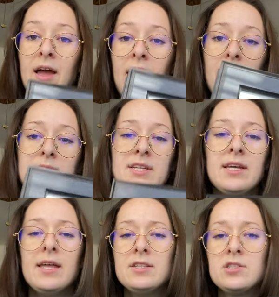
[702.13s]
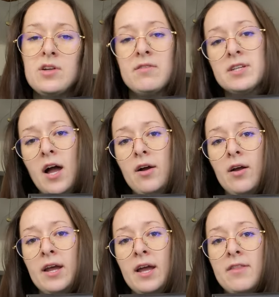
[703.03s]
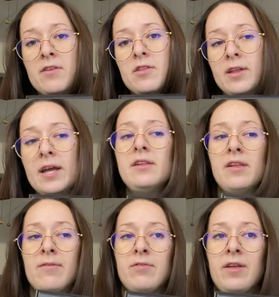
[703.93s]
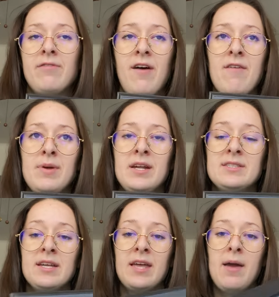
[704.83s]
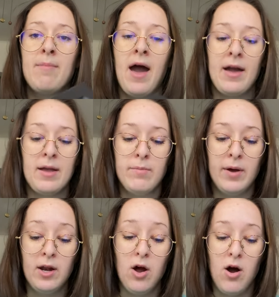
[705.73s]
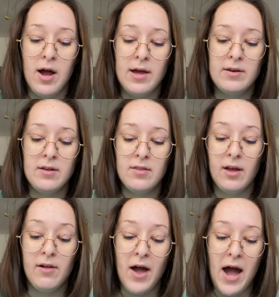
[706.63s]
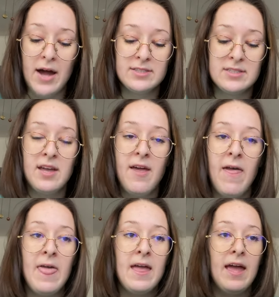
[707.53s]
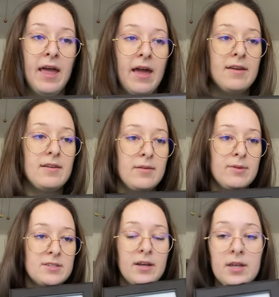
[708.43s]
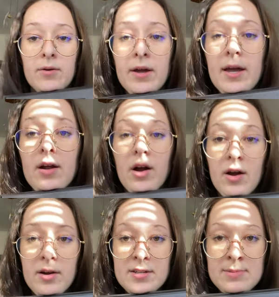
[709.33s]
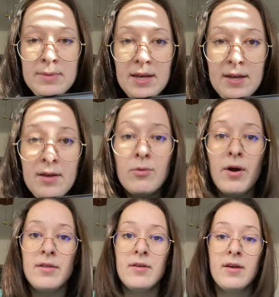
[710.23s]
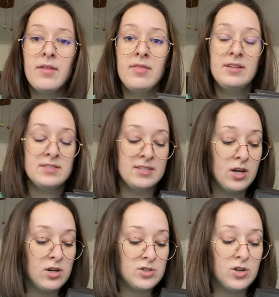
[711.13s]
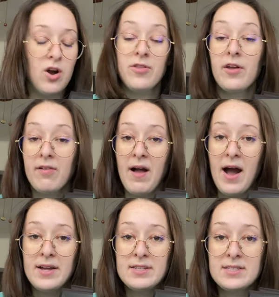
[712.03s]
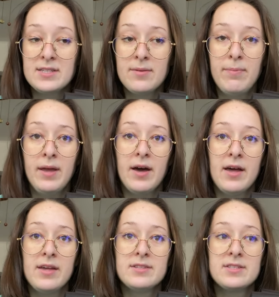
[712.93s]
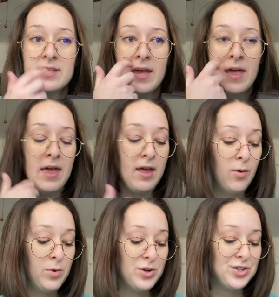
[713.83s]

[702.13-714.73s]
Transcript: I was like, yeah, these don't have a tag on it. And then the lady left for like five minutes and came back and put it on the glass. And let me tell you, it irks me when these stickers are on the glass because when you're